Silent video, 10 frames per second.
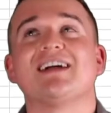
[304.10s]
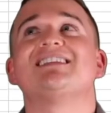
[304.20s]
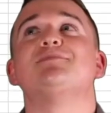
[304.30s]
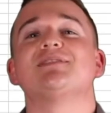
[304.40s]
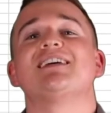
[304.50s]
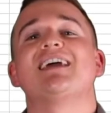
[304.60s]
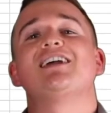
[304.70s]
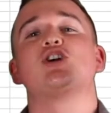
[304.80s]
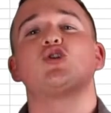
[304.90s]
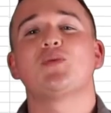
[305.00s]
that seems like a
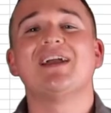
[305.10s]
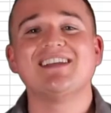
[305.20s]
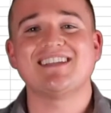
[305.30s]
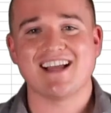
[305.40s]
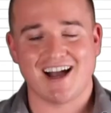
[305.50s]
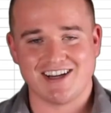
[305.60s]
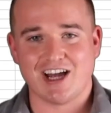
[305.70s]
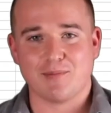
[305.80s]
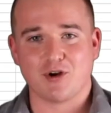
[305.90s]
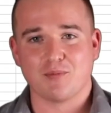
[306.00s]
crazy high
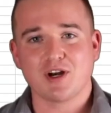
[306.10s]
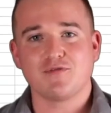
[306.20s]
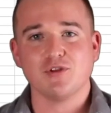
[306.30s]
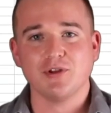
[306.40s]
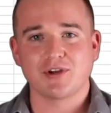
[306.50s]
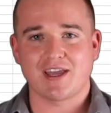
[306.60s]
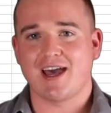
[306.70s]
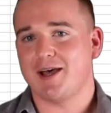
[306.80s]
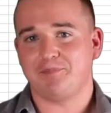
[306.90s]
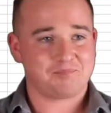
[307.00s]
number, but if you look
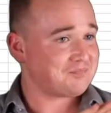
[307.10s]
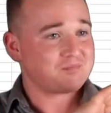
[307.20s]
at